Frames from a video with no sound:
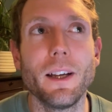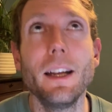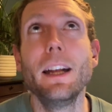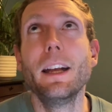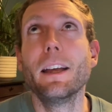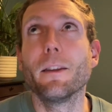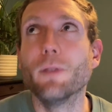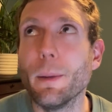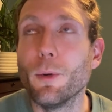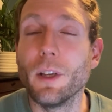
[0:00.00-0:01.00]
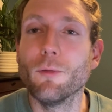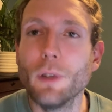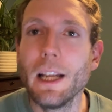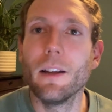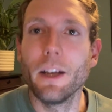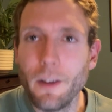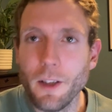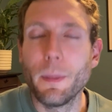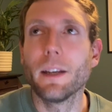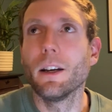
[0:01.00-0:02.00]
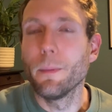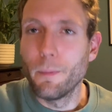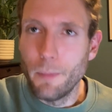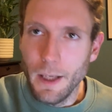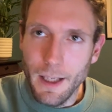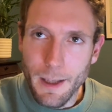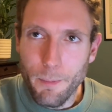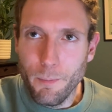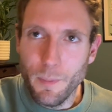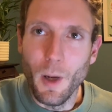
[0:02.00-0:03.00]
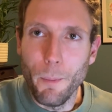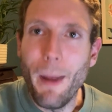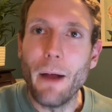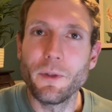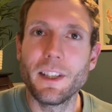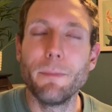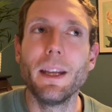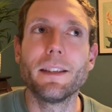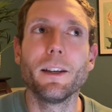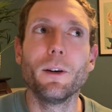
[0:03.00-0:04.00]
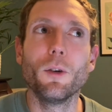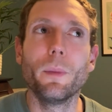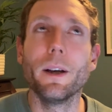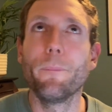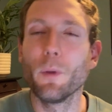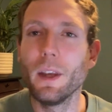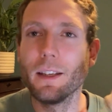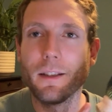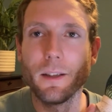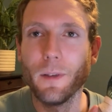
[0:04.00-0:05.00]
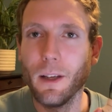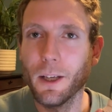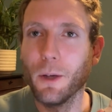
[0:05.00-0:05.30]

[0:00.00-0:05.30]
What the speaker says: Like the Rebel is really like nice pickup, big like bouncy midsole, but this just felt like I